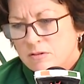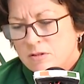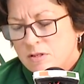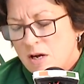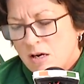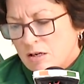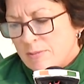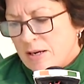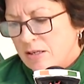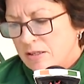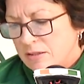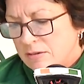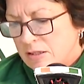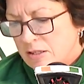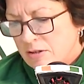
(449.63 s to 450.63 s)
talk about
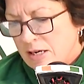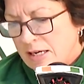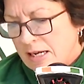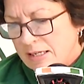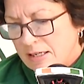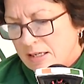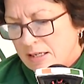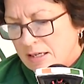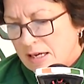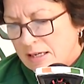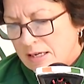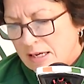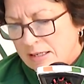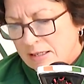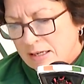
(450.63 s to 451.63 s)
it. You
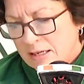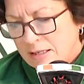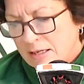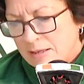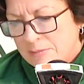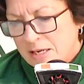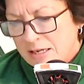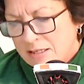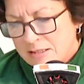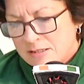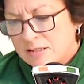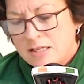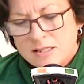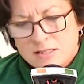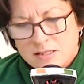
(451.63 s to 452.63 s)
know, I'm not
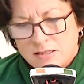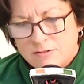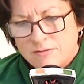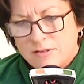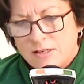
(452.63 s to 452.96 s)
insensitive.